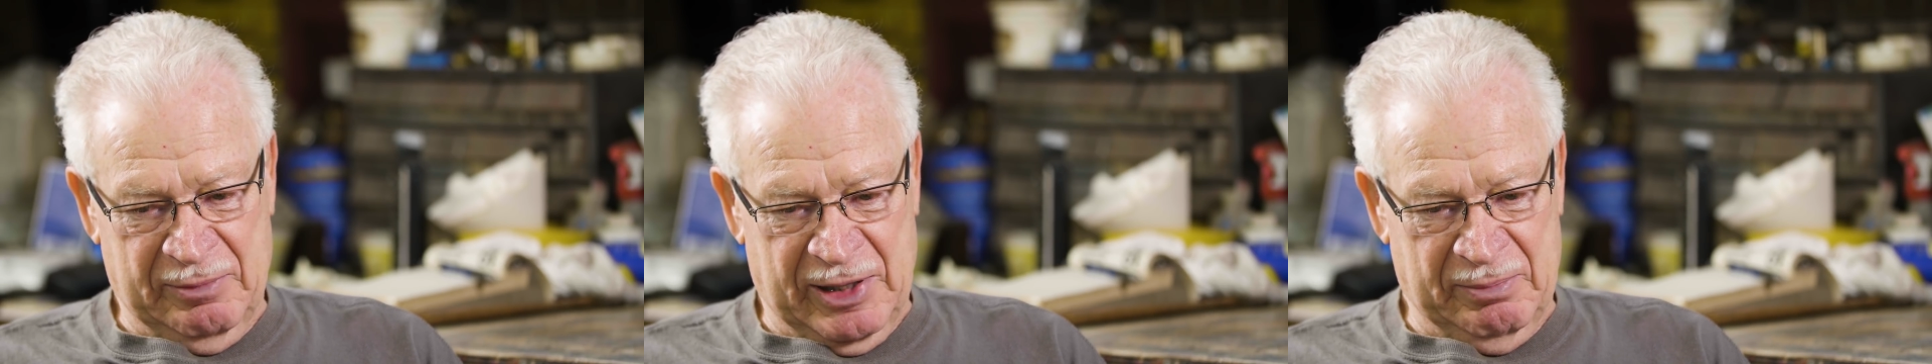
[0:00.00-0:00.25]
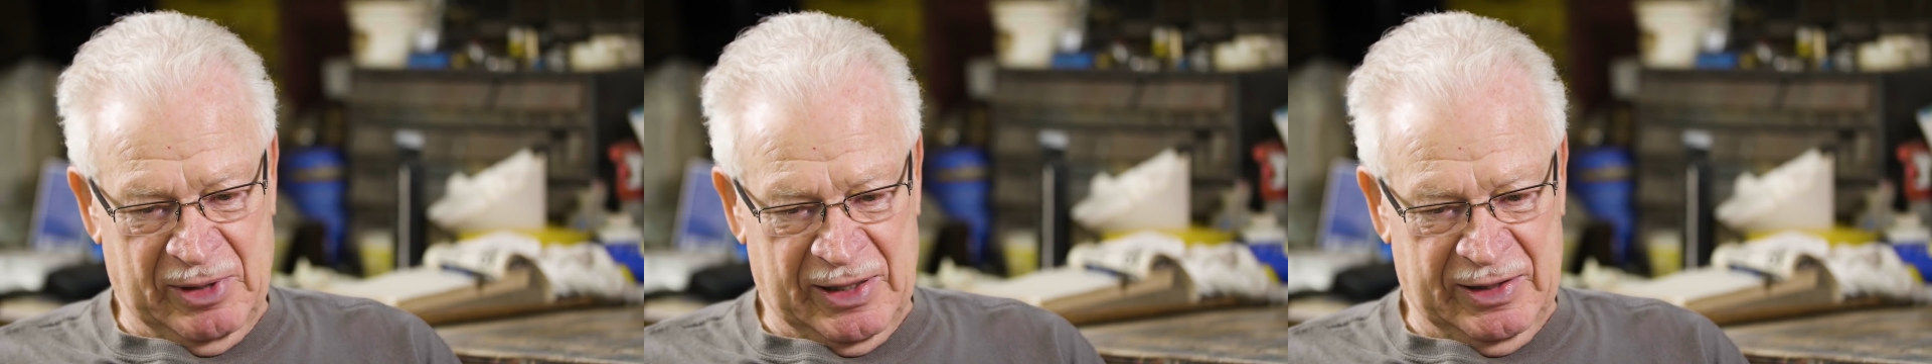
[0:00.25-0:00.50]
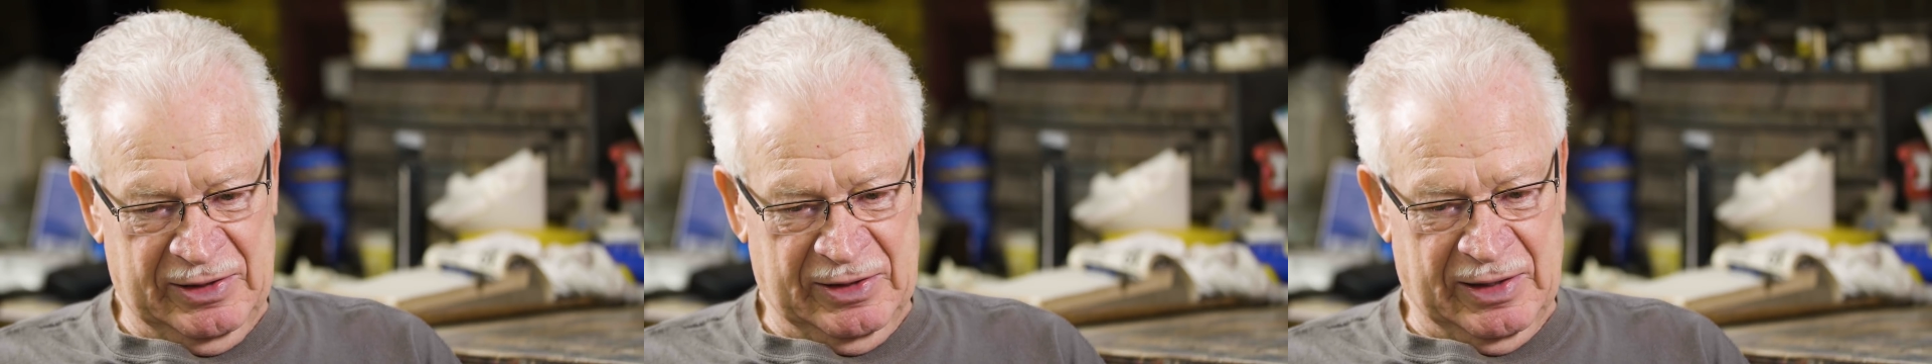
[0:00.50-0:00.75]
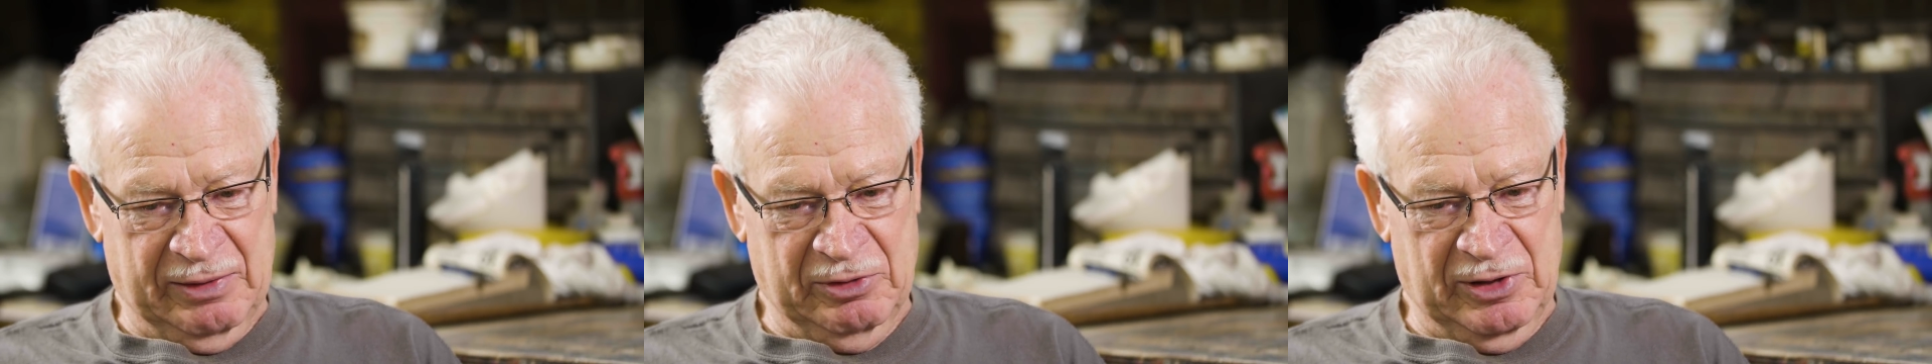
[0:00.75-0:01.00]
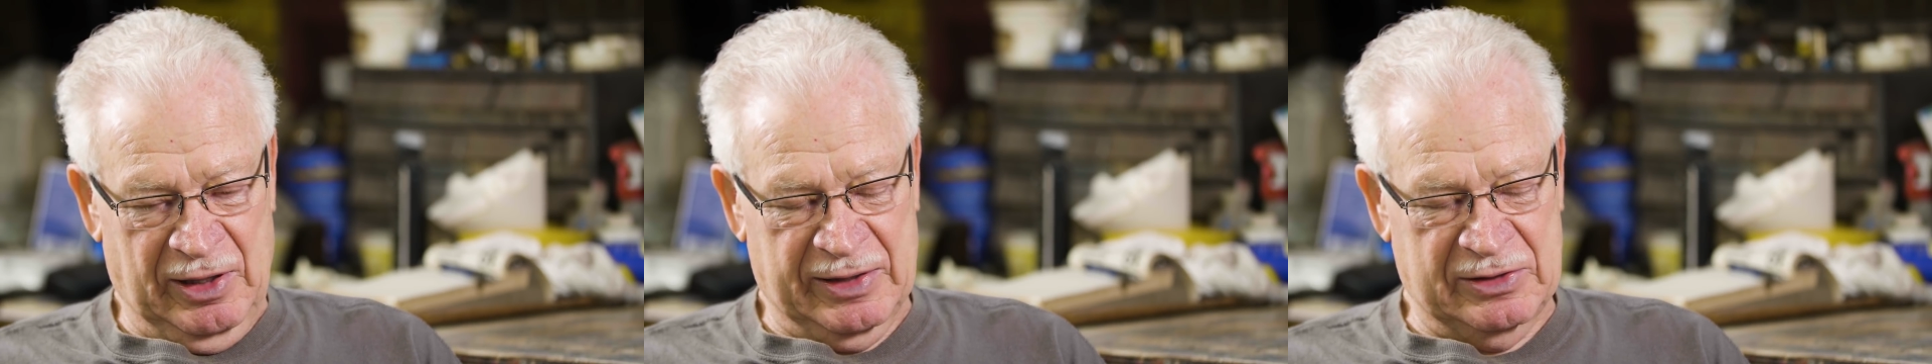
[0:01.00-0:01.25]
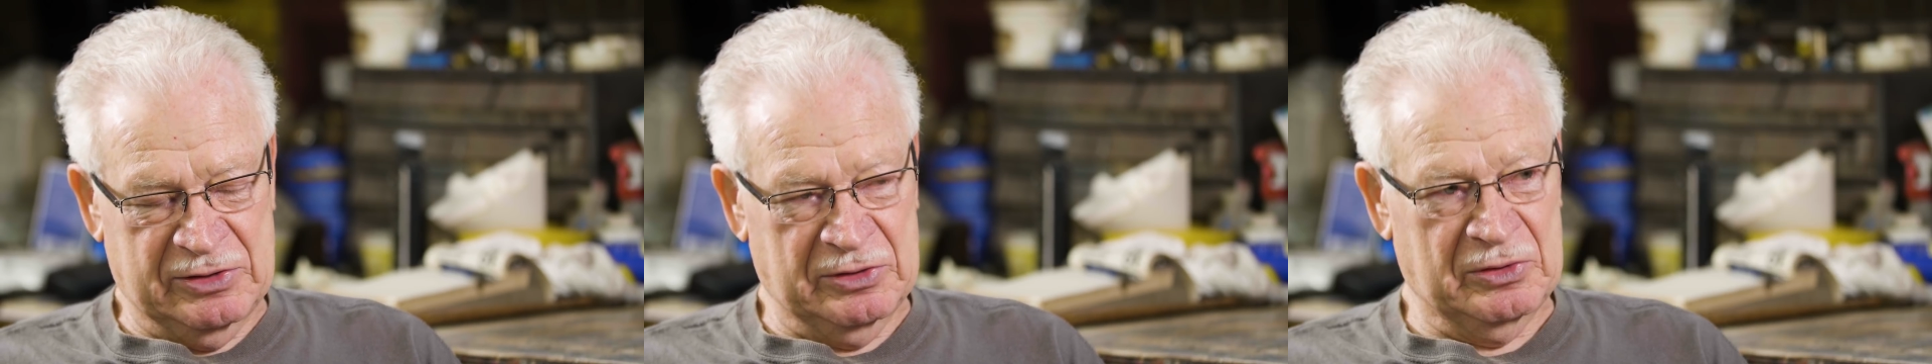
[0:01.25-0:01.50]
of my mind that I would
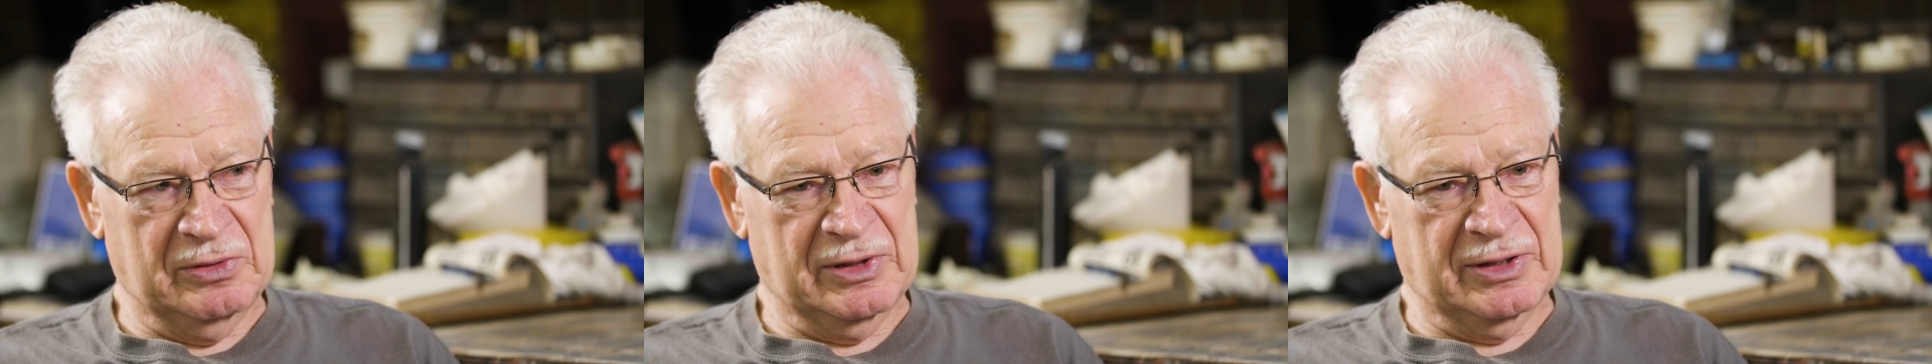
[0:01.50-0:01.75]
like to